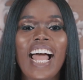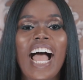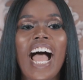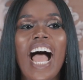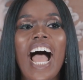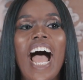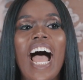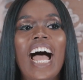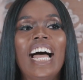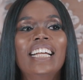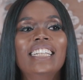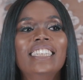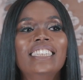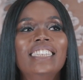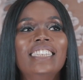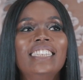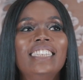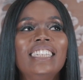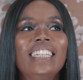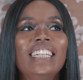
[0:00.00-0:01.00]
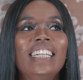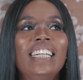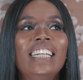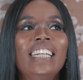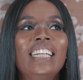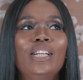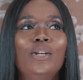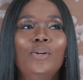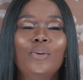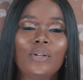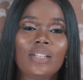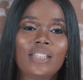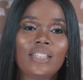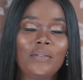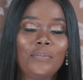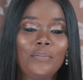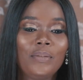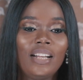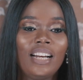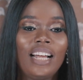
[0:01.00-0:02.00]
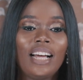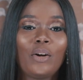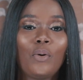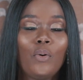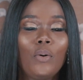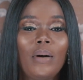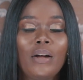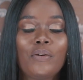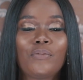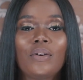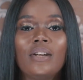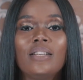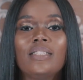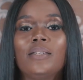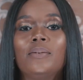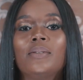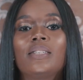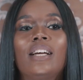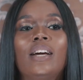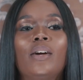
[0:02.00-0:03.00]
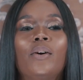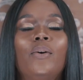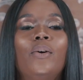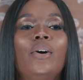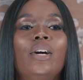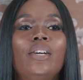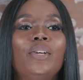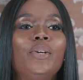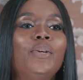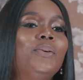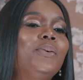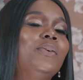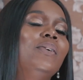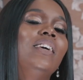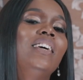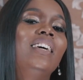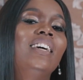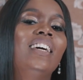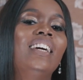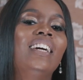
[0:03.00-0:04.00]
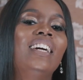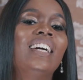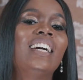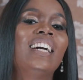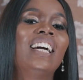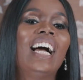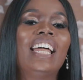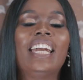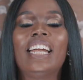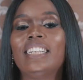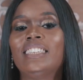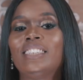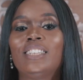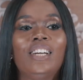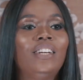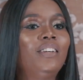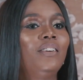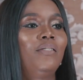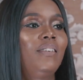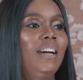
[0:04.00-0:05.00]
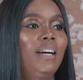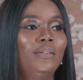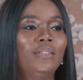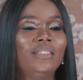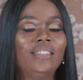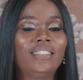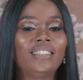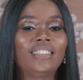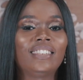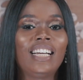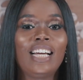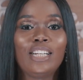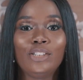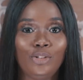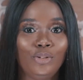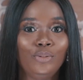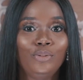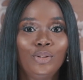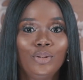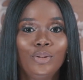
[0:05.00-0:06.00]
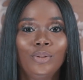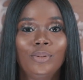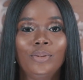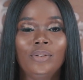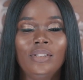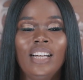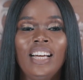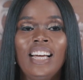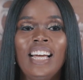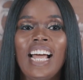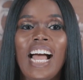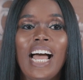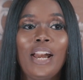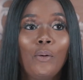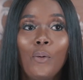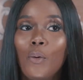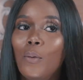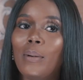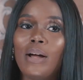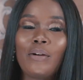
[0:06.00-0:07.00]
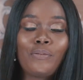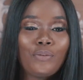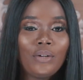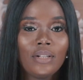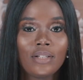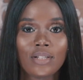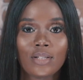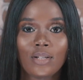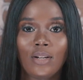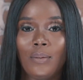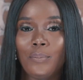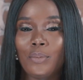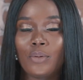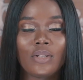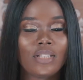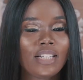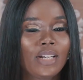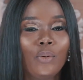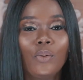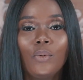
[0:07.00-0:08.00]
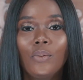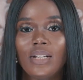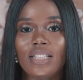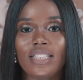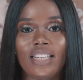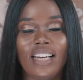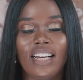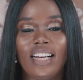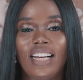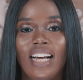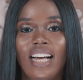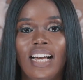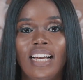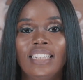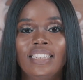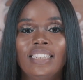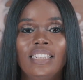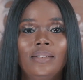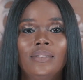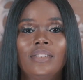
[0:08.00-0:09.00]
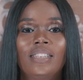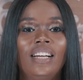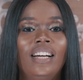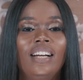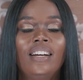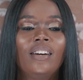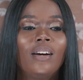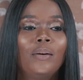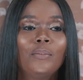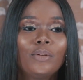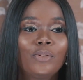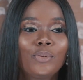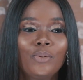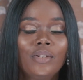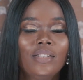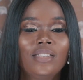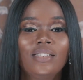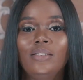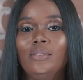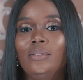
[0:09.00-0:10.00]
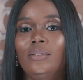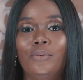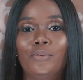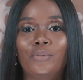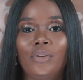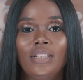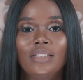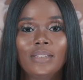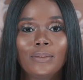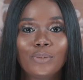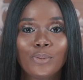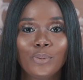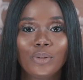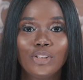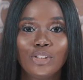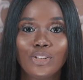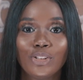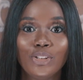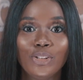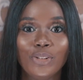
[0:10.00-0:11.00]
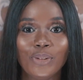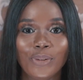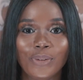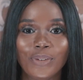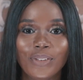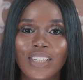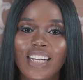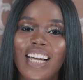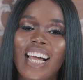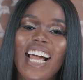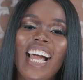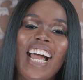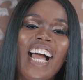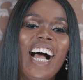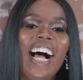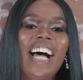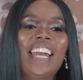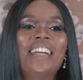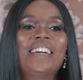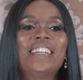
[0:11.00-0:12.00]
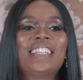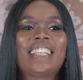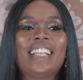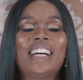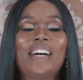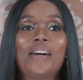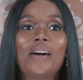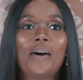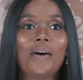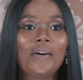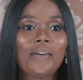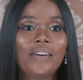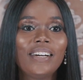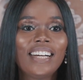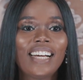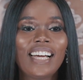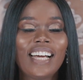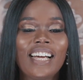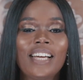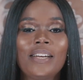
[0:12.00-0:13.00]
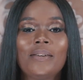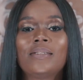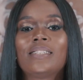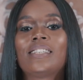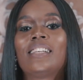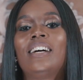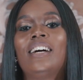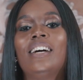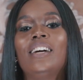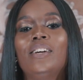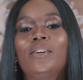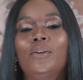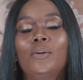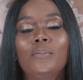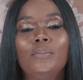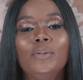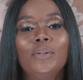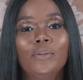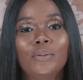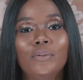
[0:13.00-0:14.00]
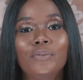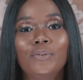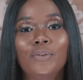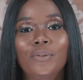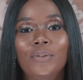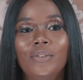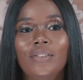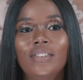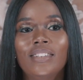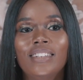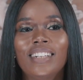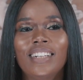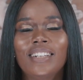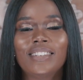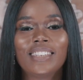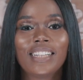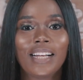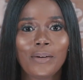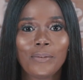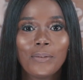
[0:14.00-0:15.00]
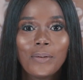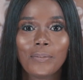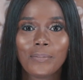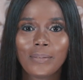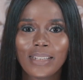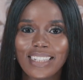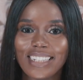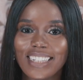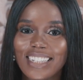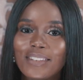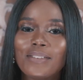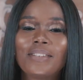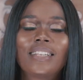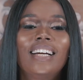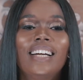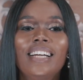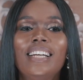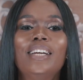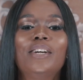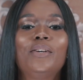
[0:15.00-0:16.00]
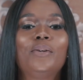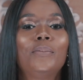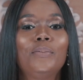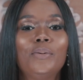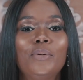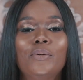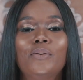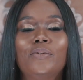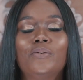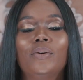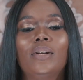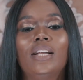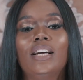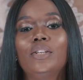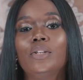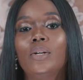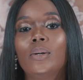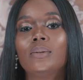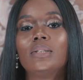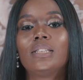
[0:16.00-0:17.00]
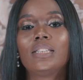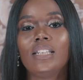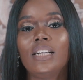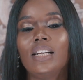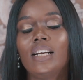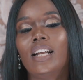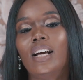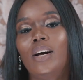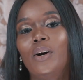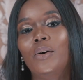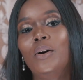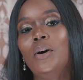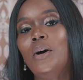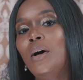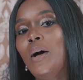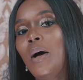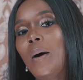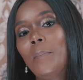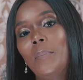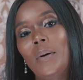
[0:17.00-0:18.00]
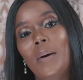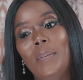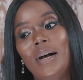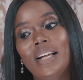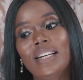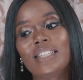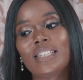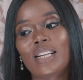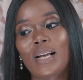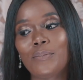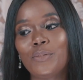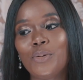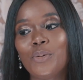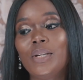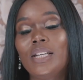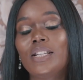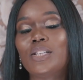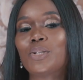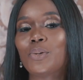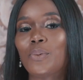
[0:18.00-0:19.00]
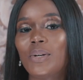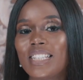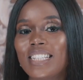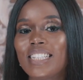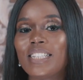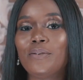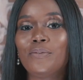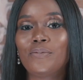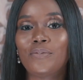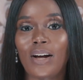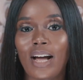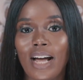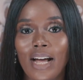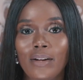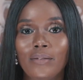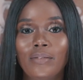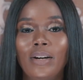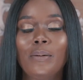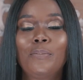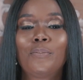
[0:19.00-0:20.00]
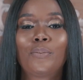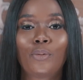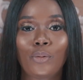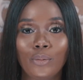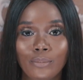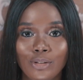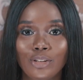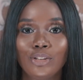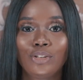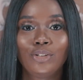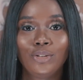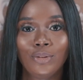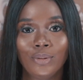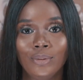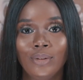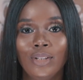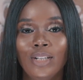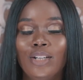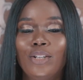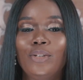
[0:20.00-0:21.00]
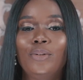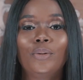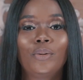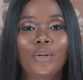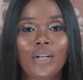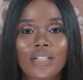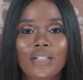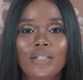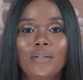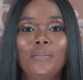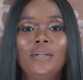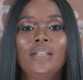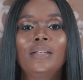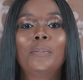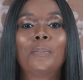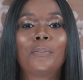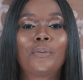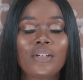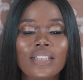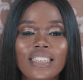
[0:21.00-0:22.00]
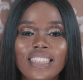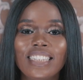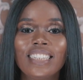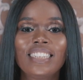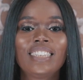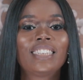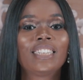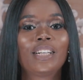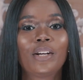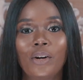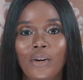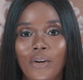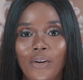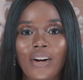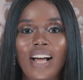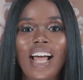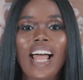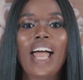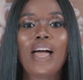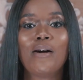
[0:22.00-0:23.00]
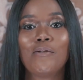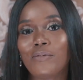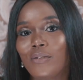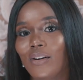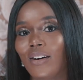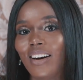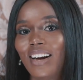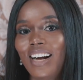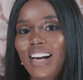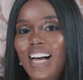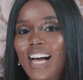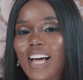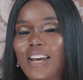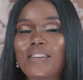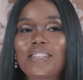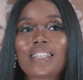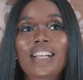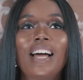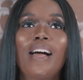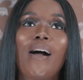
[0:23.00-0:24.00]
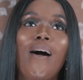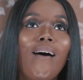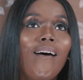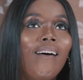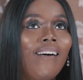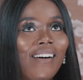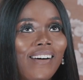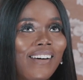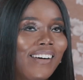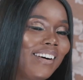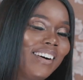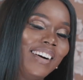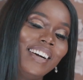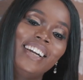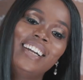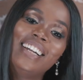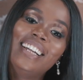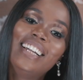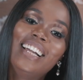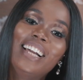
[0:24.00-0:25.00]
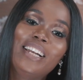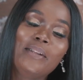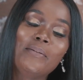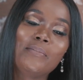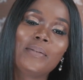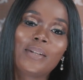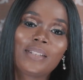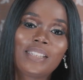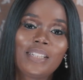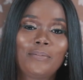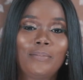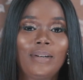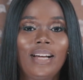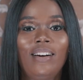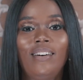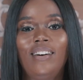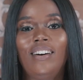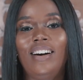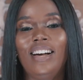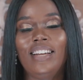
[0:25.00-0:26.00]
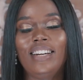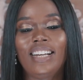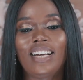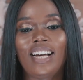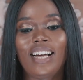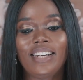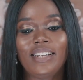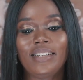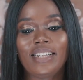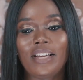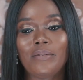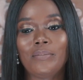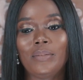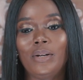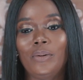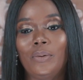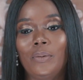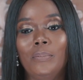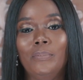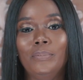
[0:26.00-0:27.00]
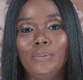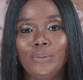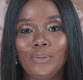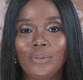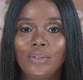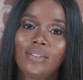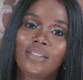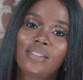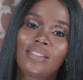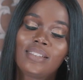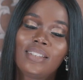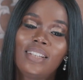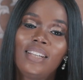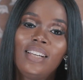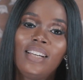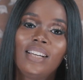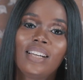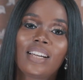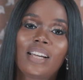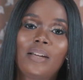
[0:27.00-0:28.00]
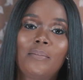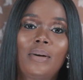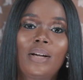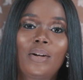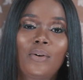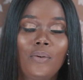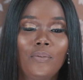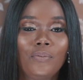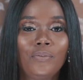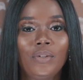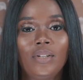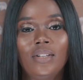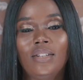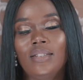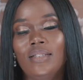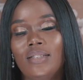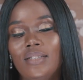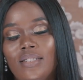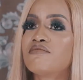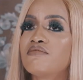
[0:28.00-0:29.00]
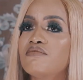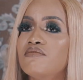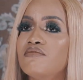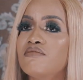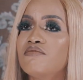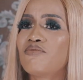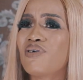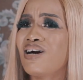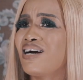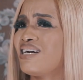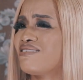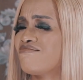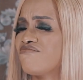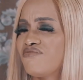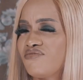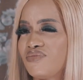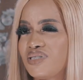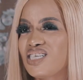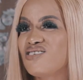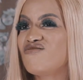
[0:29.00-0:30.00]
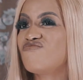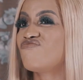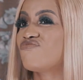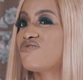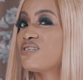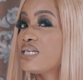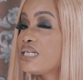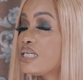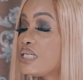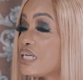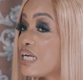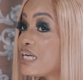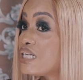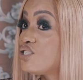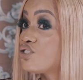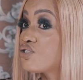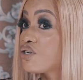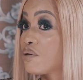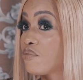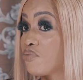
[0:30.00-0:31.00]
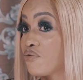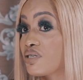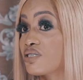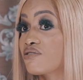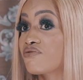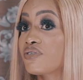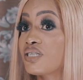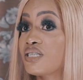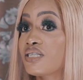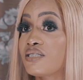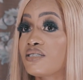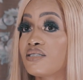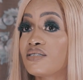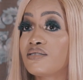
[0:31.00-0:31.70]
And he looked at me like all my friends. He was like, who are you? And I turned around as you do. And all my friends turned because they always get guys. And he was like, no, I'm not talking to your friends, I'm talking to you. And I was like, oh, okay. He was like, you're beautiful. I was like, what, me? He was like, yeah, you're beautiful. Like, you don't see it now. But by the time you hit 25, I promise you, you're going to be the prettiest girl ever. And I was like, oh. And it melted my heart and it kind of gave me a little boost in my confidence. but I didn't really enjoy breastfeeding.